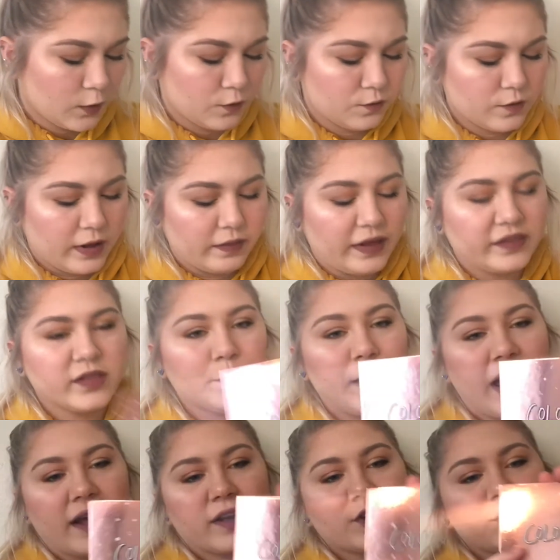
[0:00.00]
Ooh, I like the
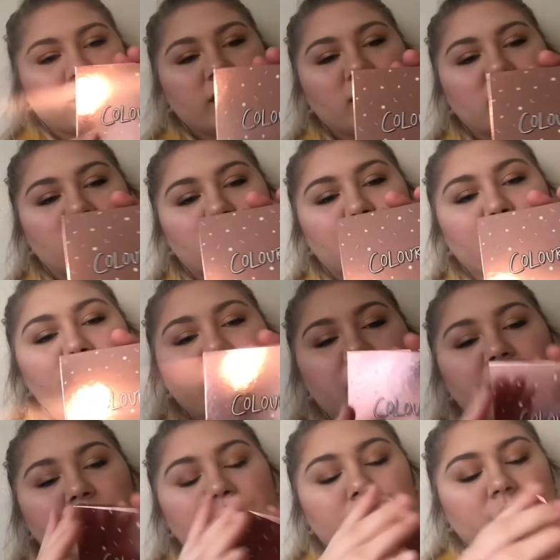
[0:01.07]
packaging. Super
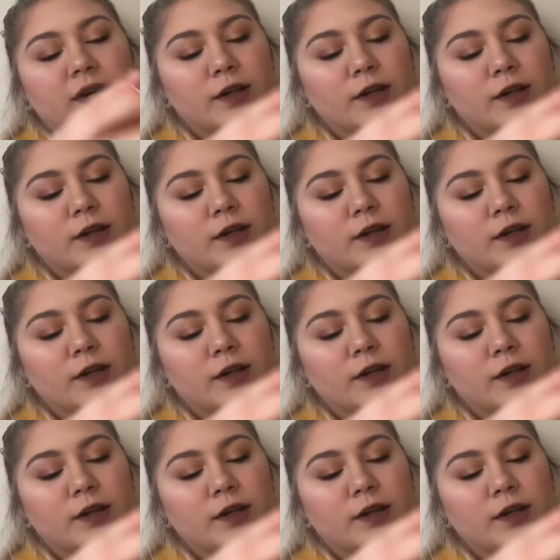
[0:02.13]
cute.